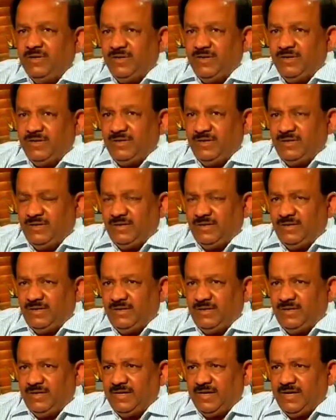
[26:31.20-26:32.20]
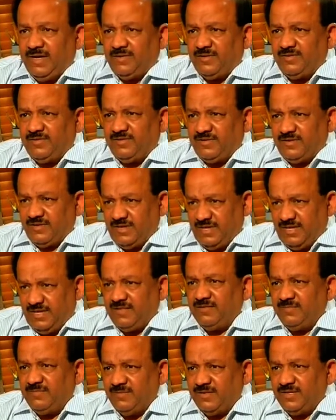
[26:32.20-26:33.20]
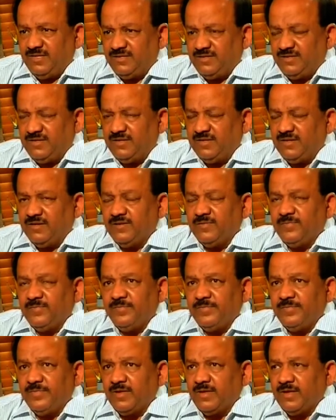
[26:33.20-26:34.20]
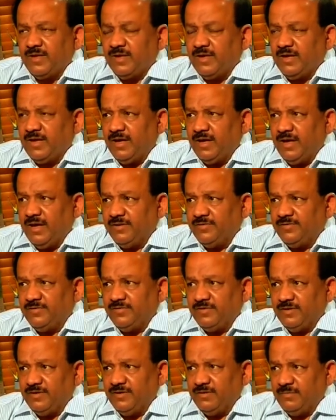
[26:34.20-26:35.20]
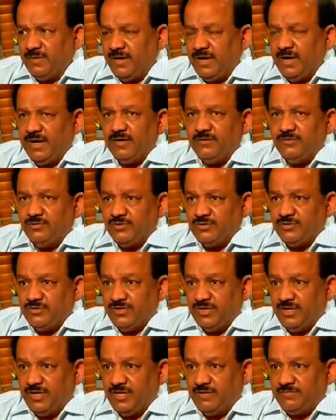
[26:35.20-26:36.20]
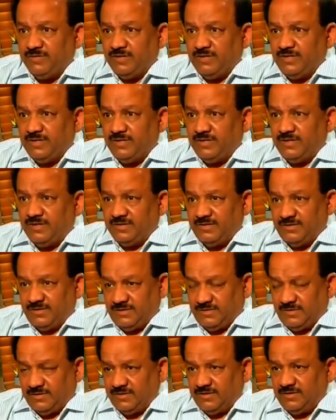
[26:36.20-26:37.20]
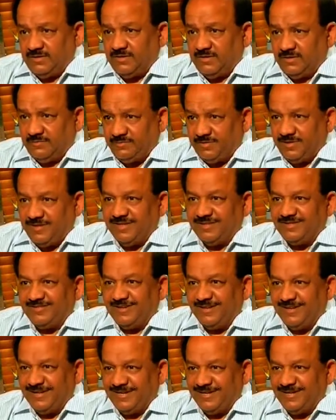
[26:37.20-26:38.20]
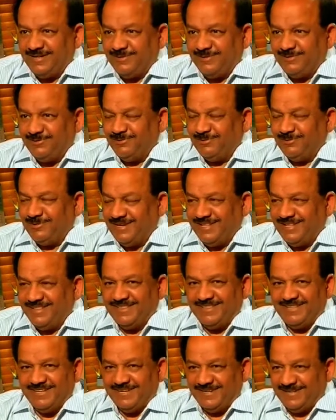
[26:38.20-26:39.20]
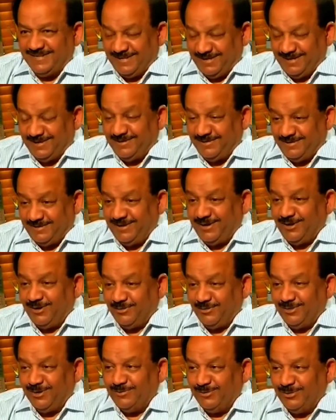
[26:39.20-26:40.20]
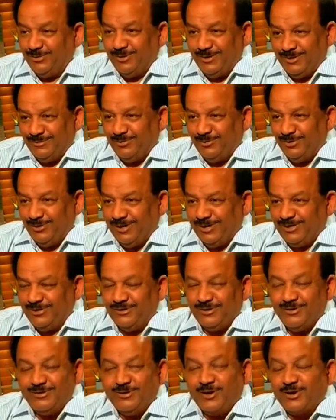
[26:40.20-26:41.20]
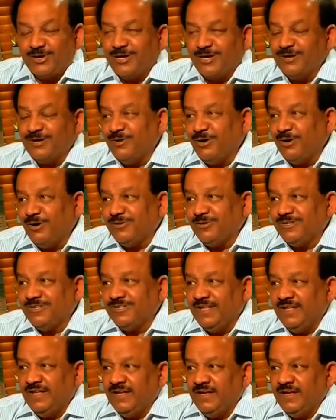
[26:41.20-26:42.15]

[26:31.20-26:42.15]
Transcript: You see, as health minister, as a man who is dealing with the uh, affairs related to health and then now Ebola you are talking about,